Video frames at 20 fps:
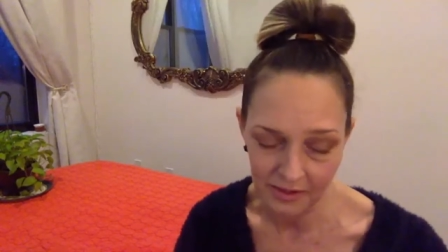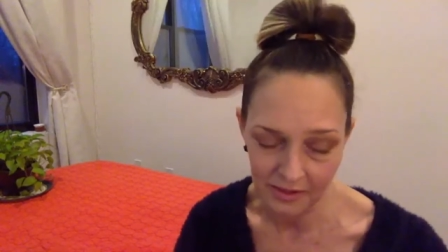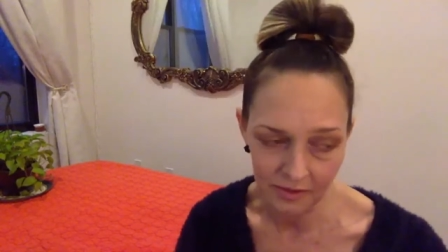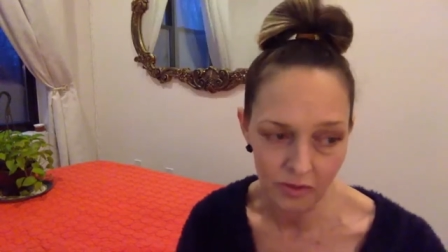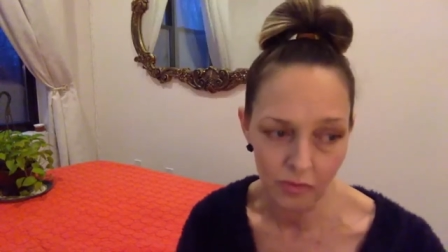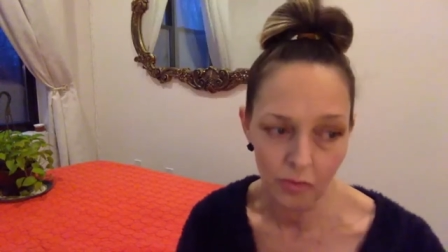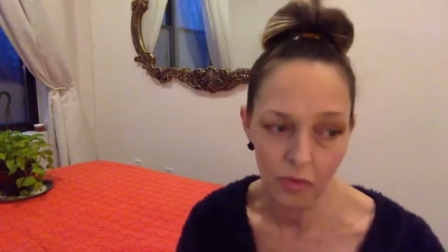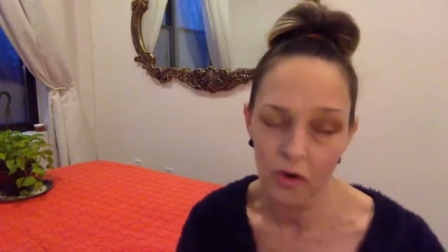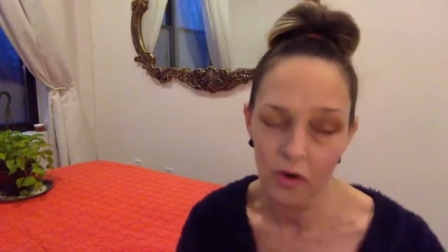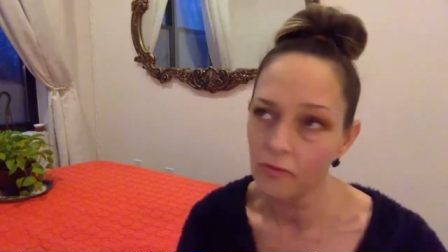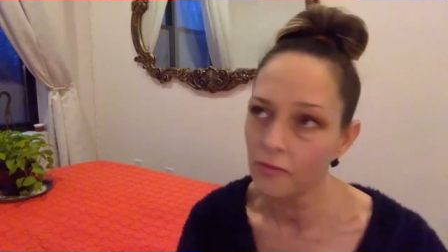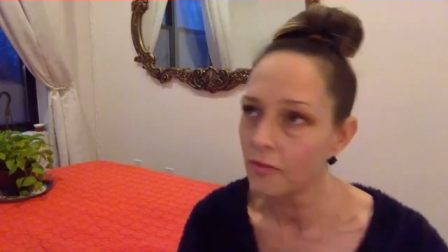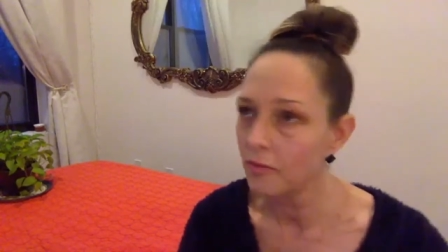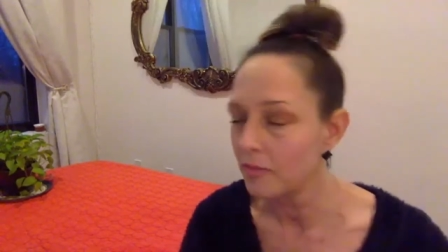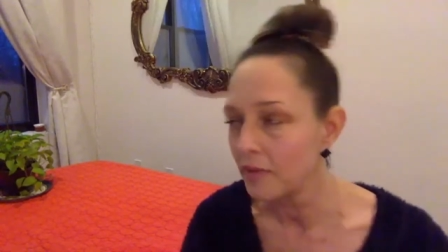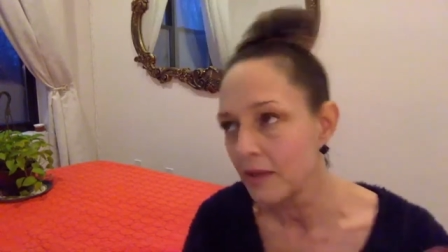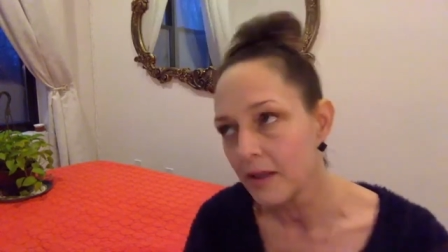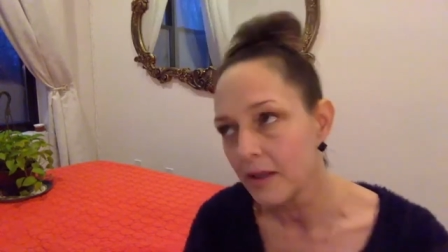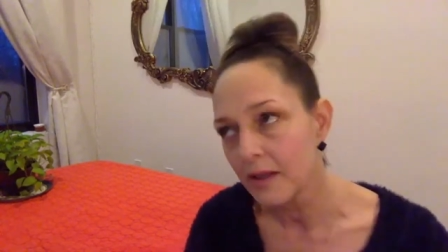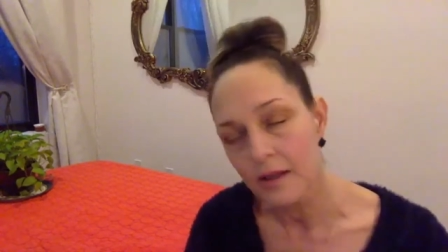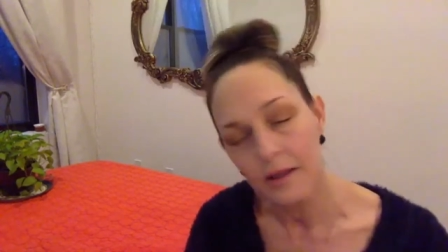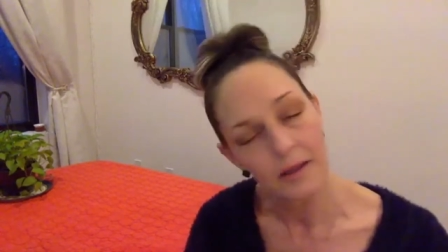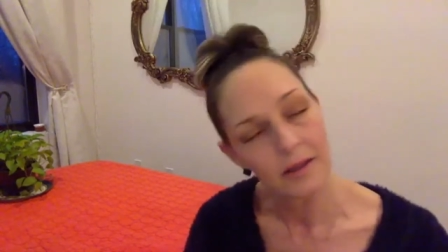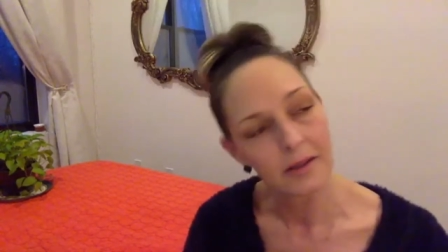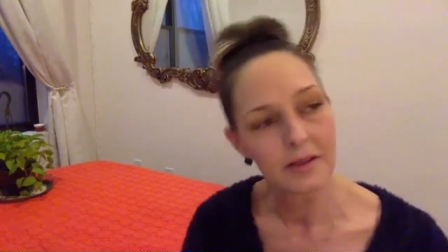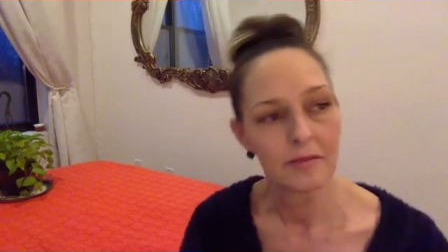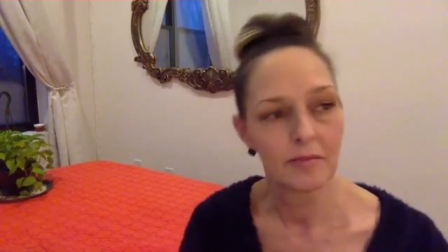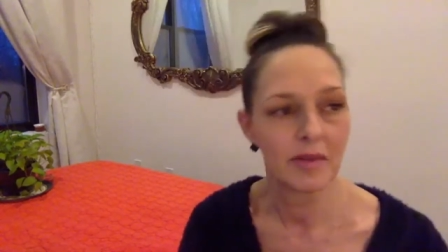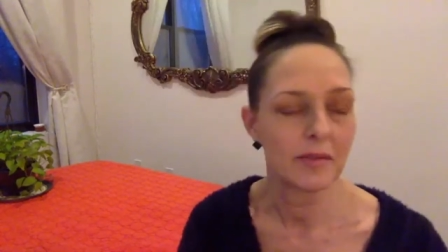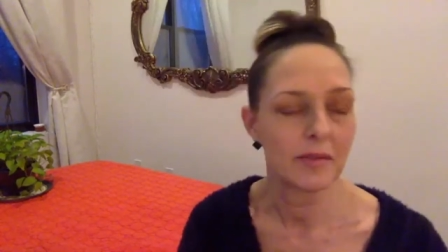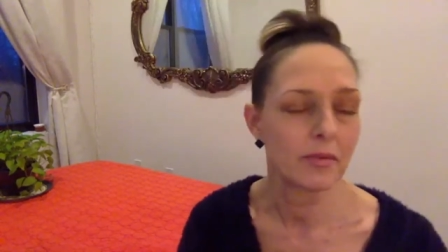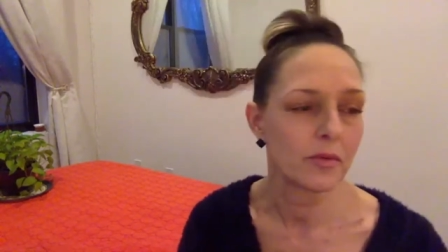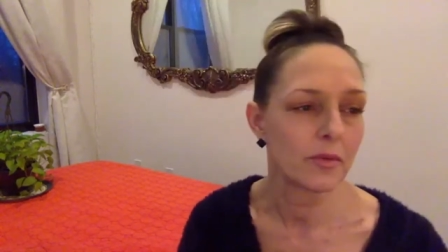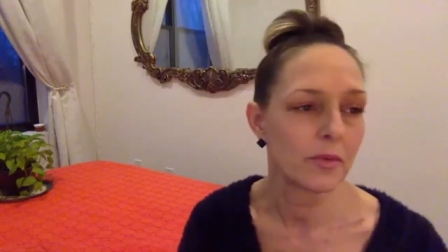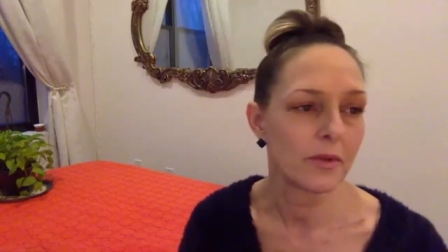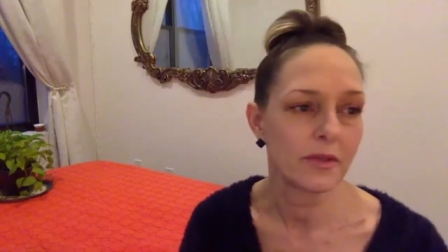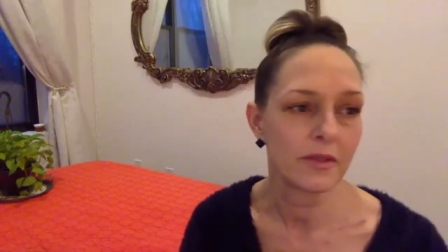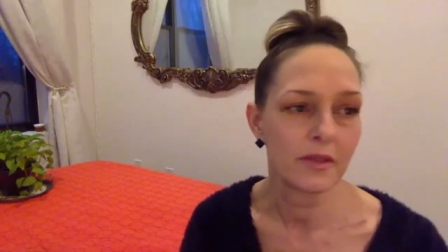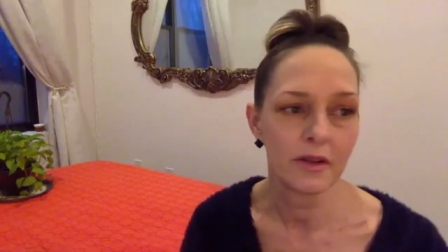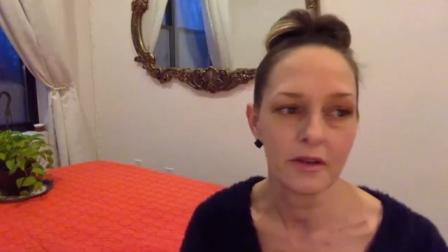and tomorrow will be people
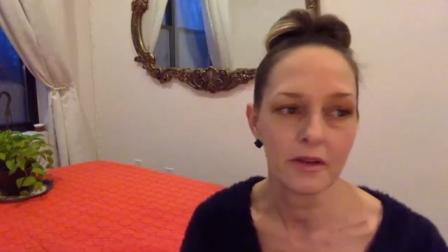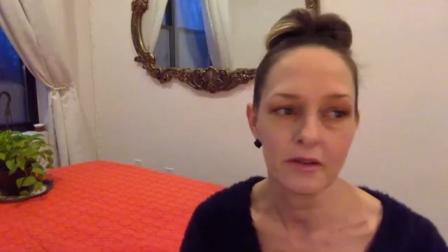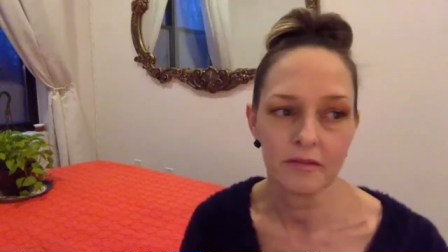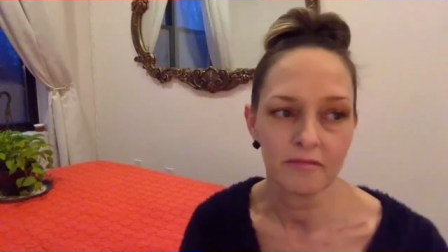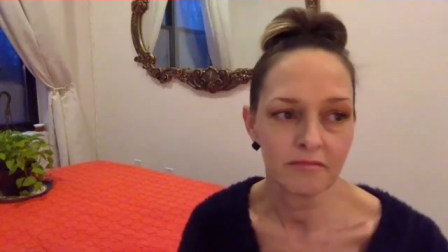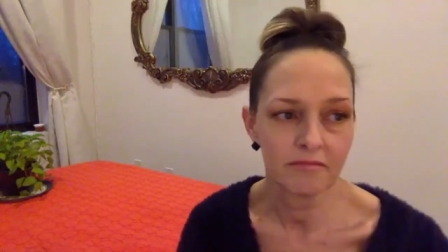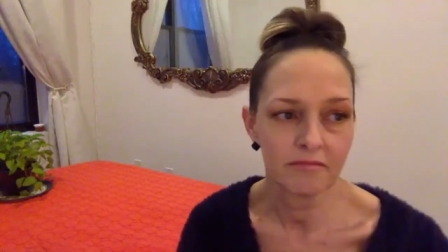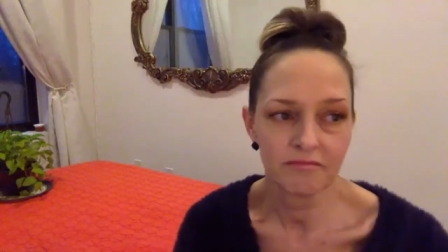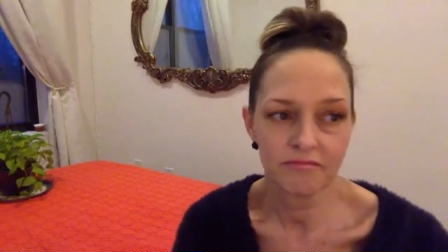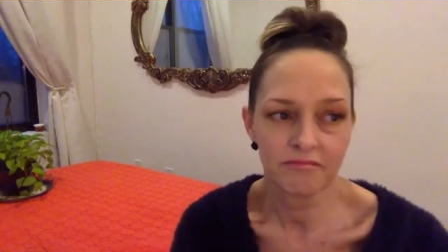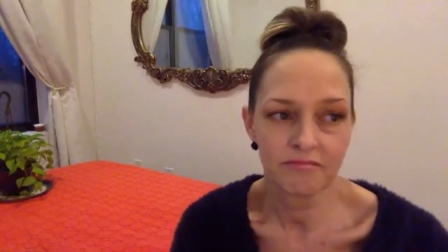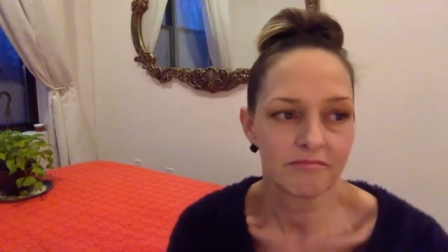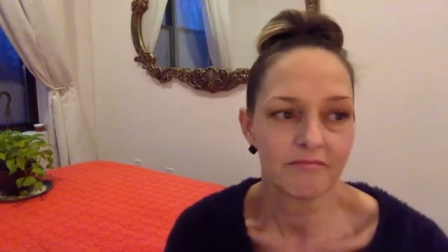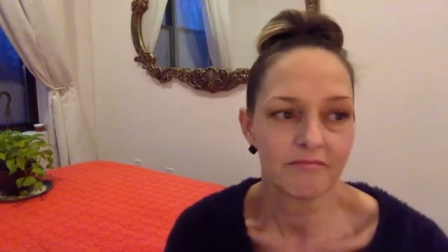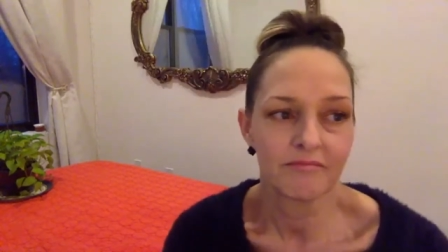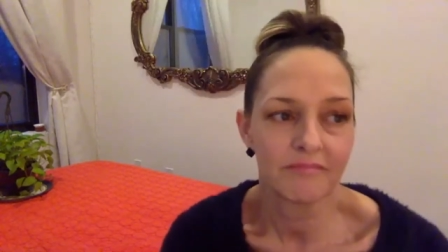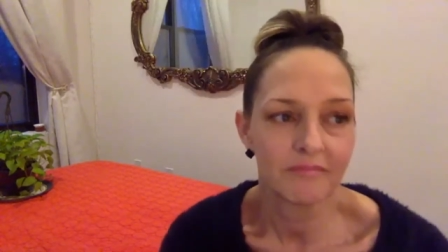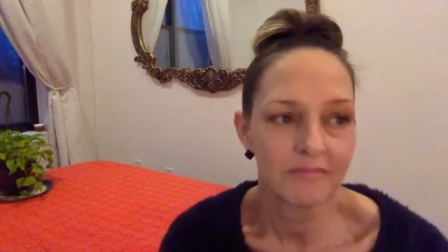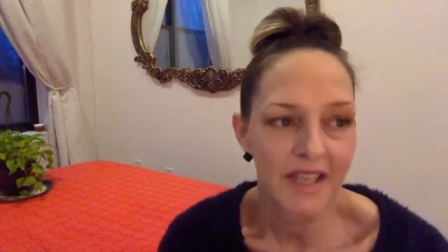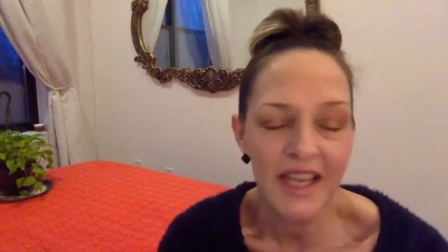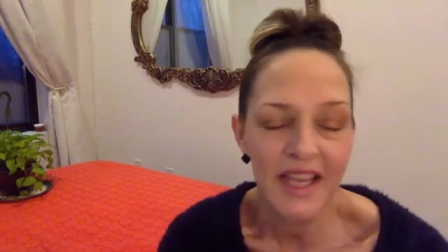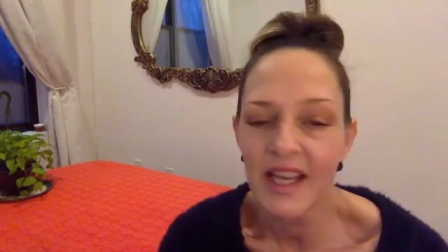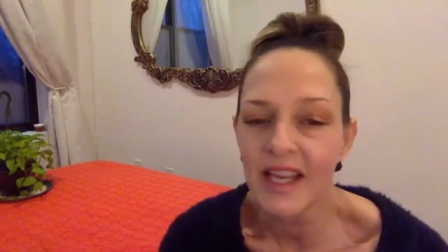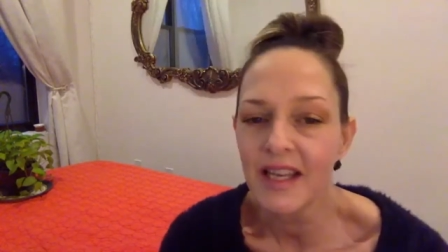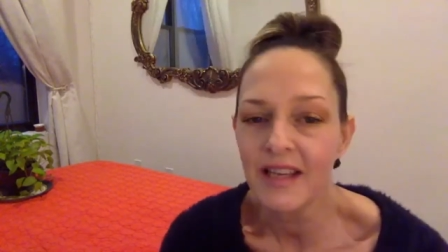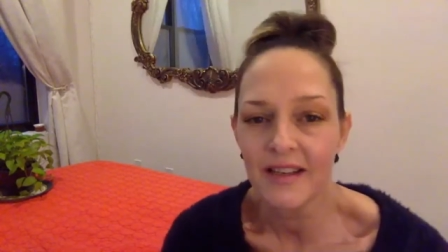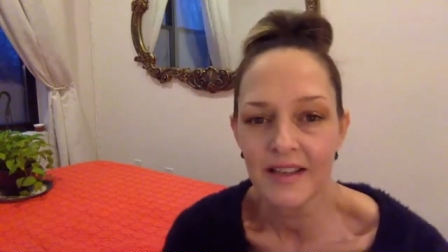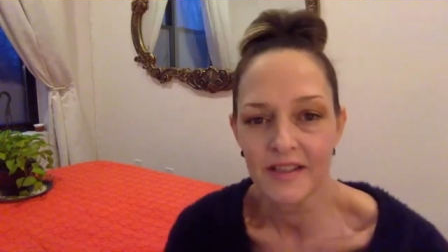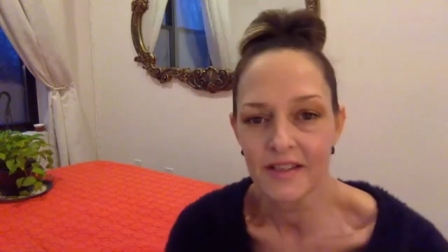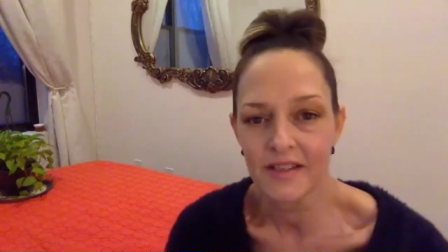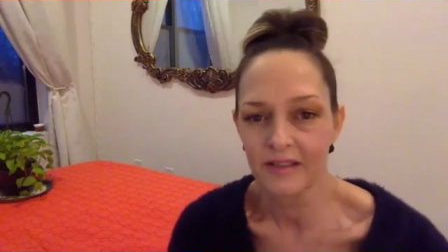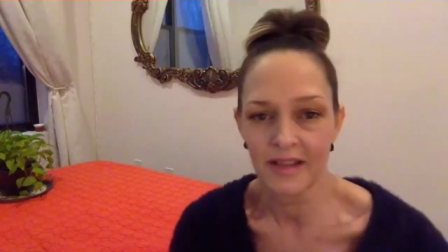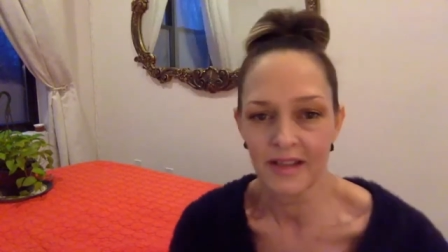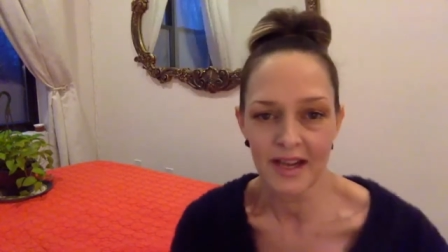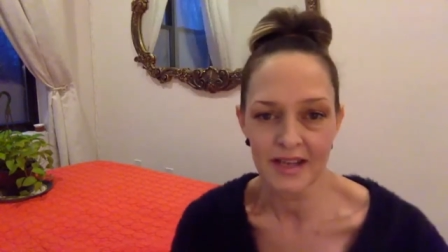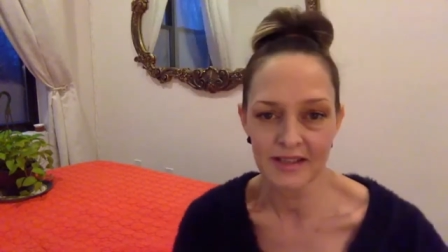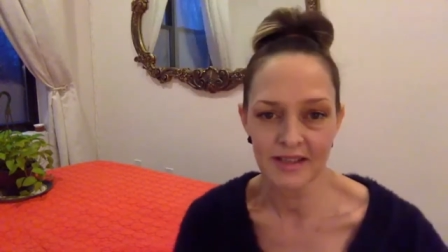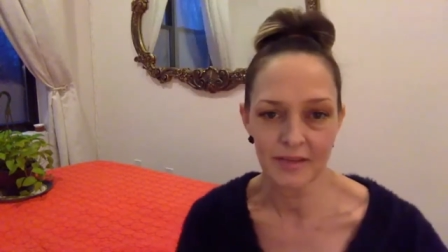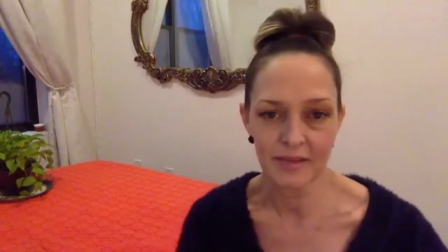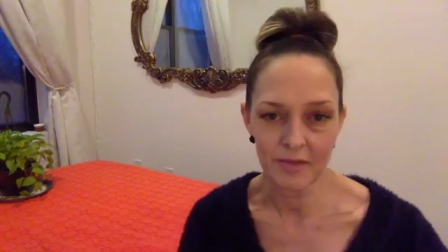with their E as their
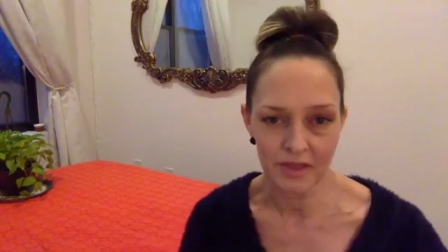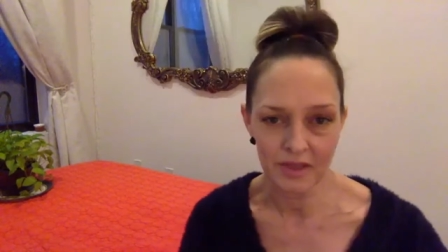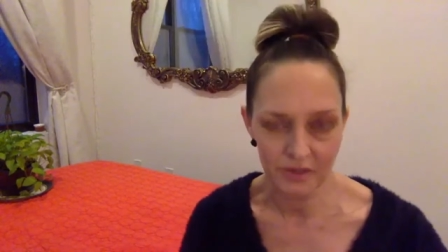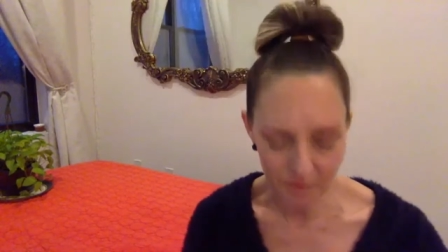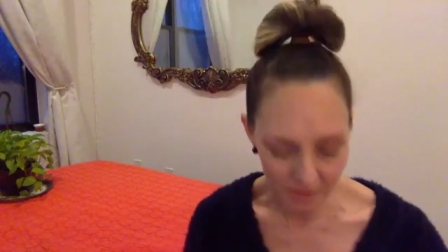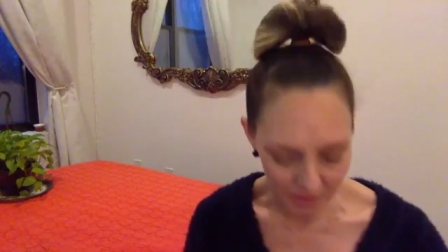last name could do their